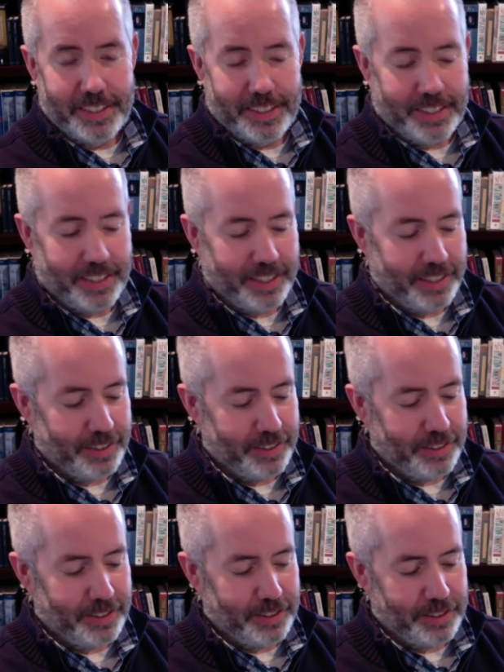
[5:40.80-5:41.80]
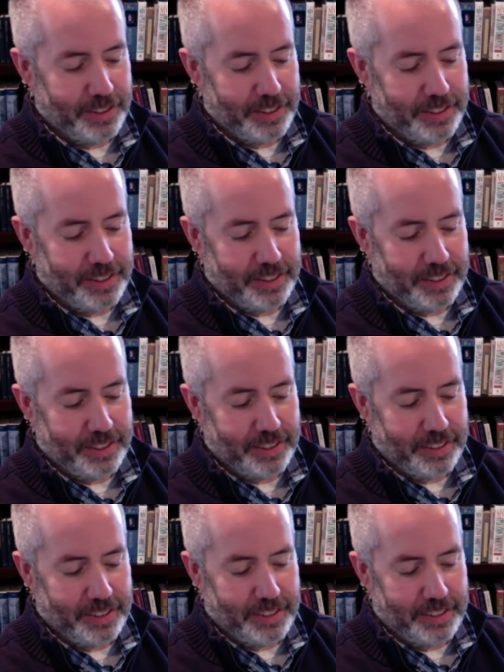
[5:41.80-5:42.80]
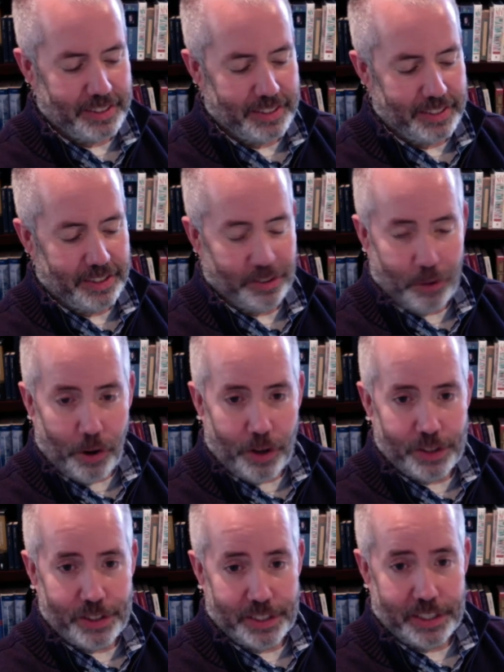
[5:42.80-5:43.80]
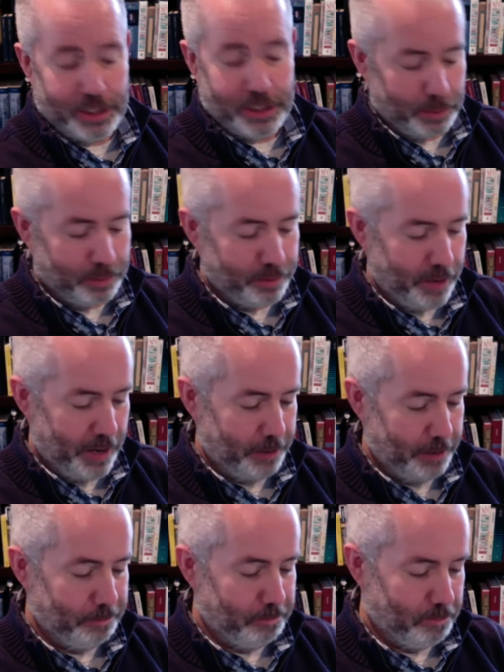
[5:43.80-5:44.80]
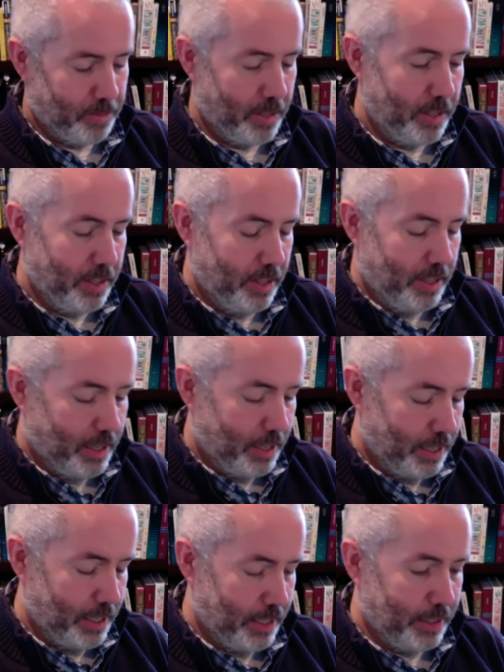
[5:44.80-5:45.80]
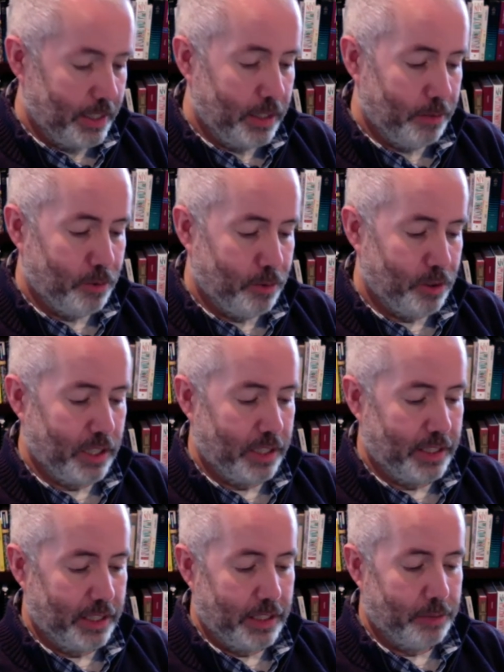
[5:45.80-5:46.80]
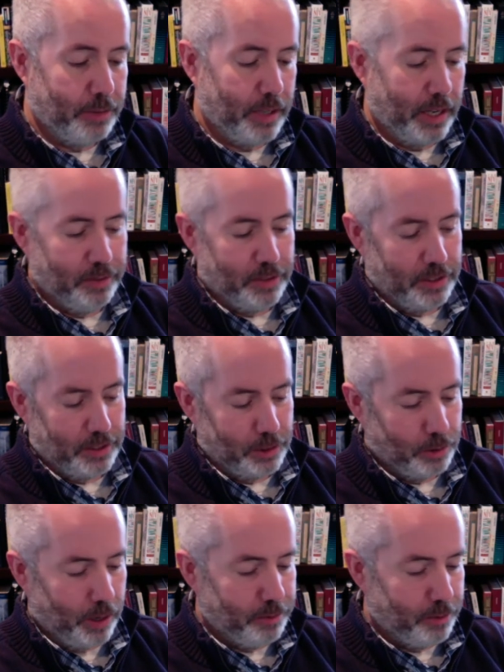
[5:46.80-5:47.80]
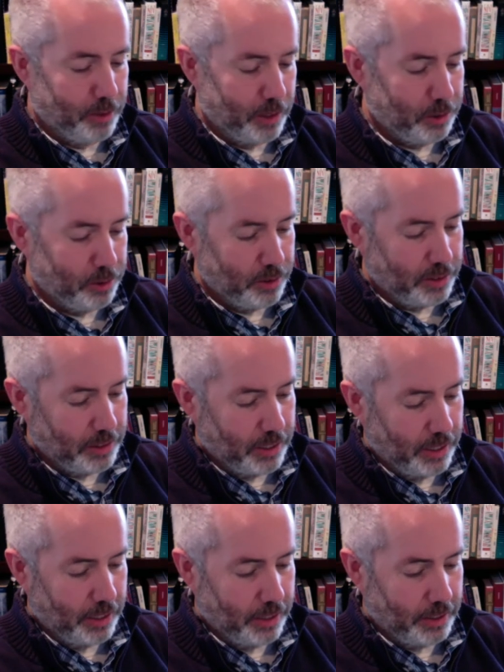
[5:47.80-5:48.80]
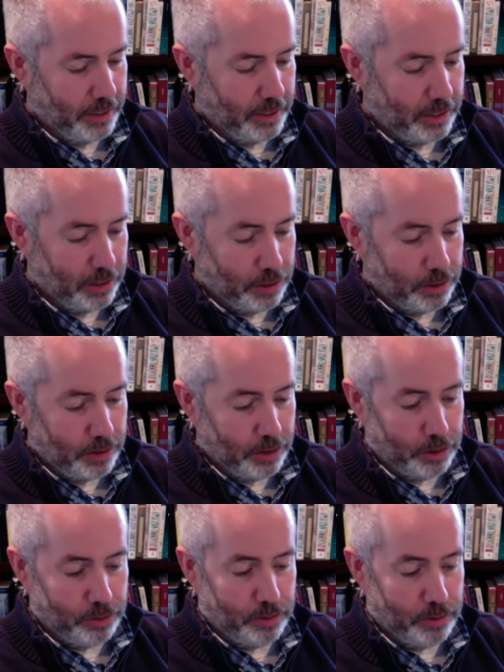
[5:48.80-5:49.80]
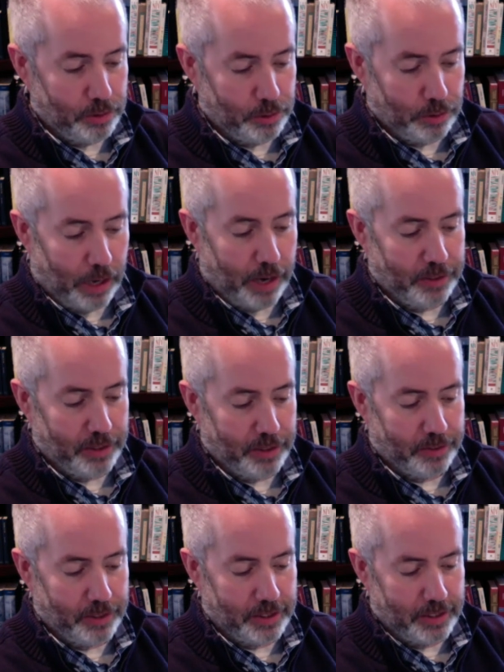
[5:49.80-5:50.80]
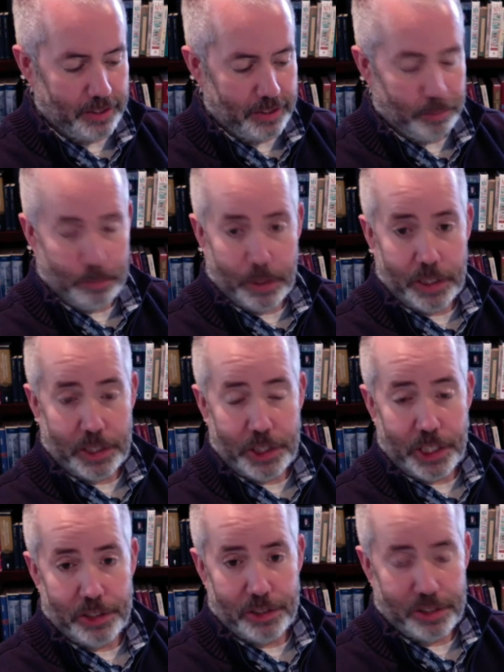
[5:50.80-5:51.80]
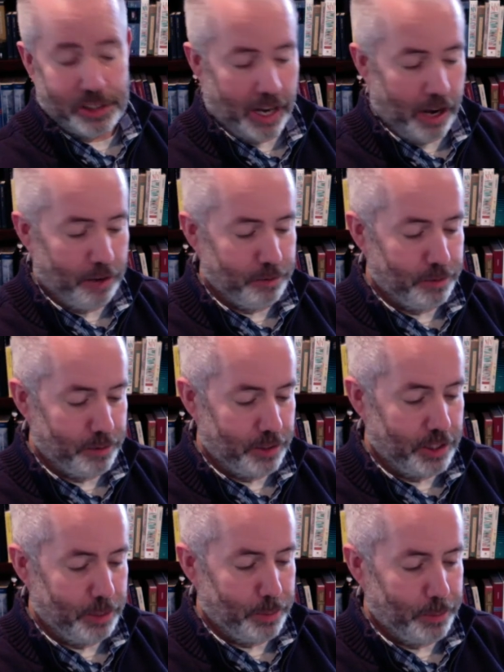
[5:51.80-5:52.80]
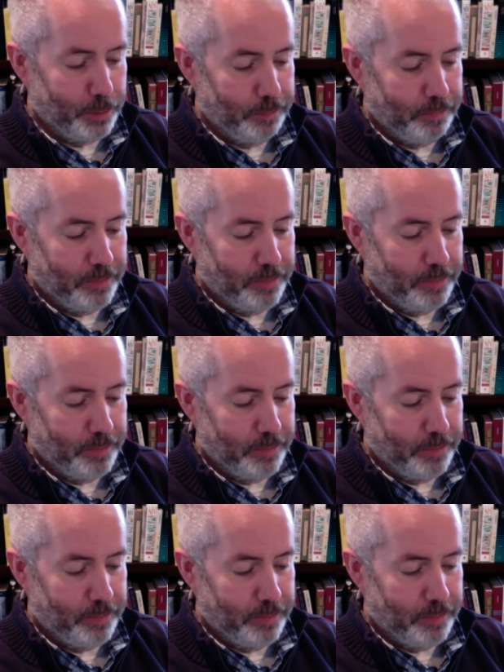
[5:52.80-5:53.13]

uh, the the lost that needs to be found. Uh, then, of course, at the end, we have the triumphal entry and then the, the driving of the money changers out from the temple.